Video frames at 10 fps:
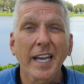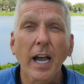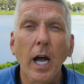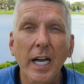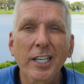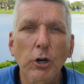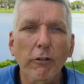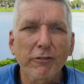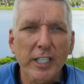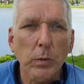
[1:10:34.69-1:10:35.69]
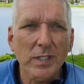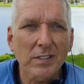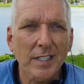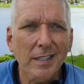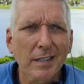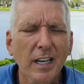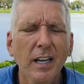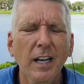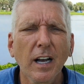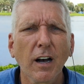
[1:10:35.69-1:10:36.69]
higher frequency
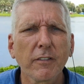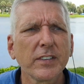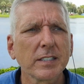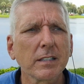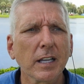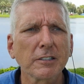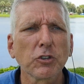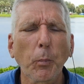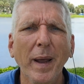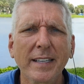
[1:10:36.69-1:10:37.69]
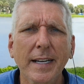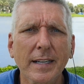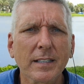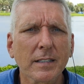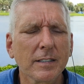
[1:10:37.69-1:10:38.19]
of this electromagnetic